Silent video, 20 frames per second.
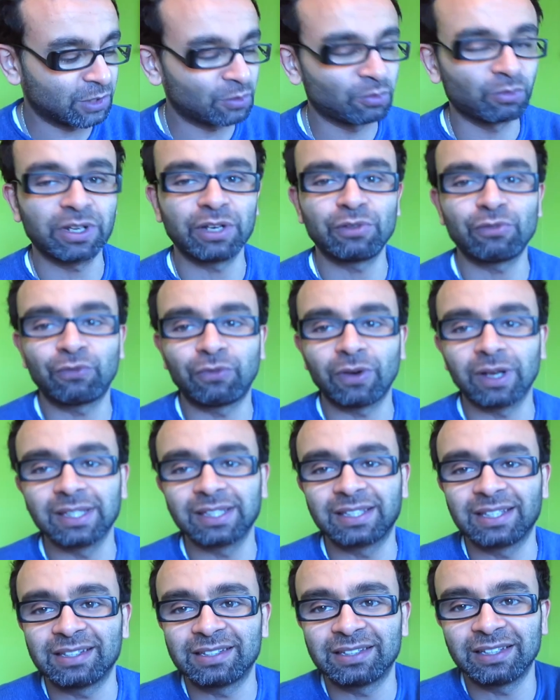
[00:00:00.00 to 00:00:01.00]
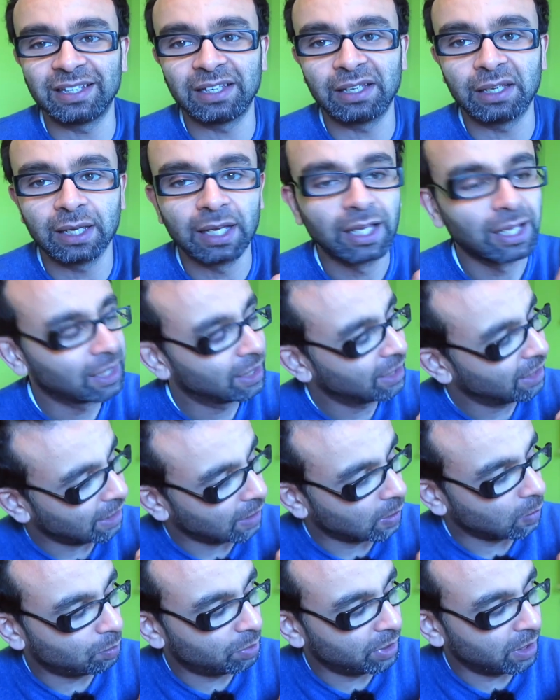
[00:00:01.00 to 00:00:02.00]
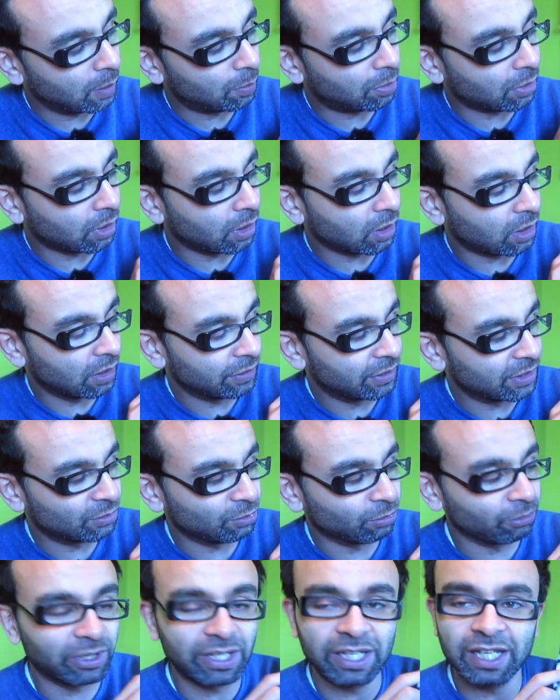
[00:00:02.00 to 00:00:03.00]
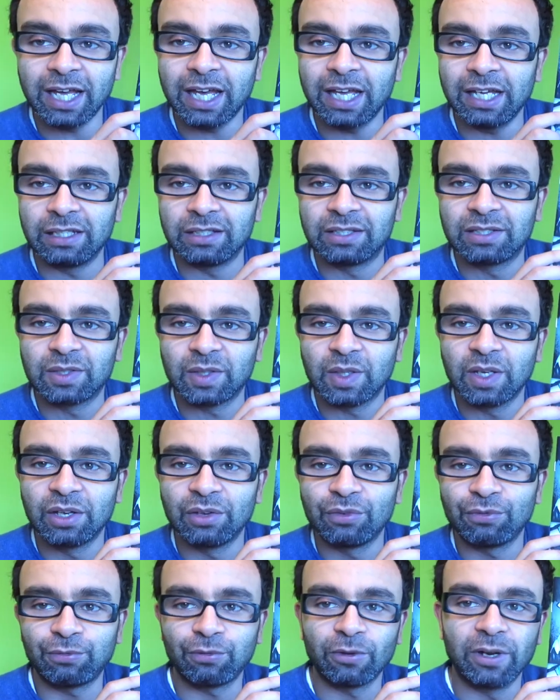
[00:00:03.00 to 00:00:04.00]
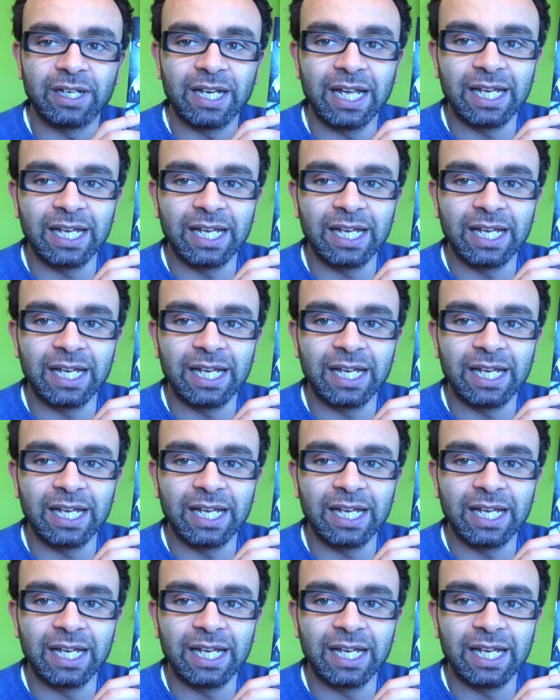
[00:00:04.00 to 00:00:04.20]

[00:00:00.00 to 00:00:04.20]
It's really fun to see how Peter Parker and this really hates Fred,